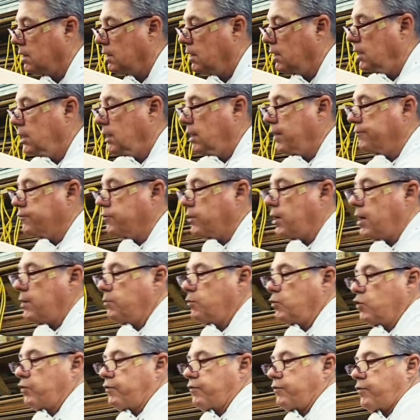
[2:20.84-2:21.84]
And after I
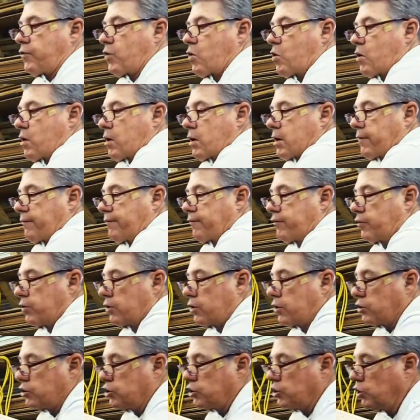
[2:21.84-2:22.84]
move forward a
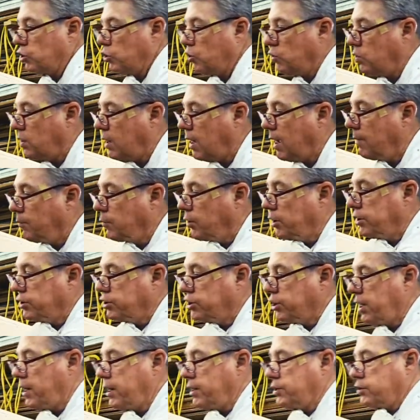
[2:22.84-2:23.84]
foot or two, I'm going to
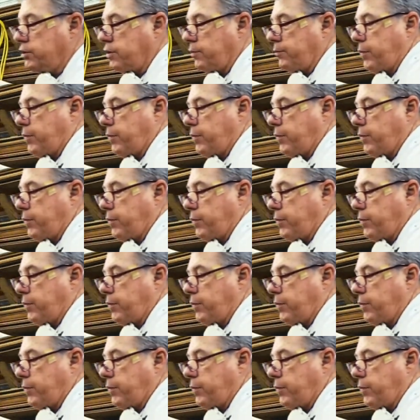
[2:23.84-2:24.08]
change the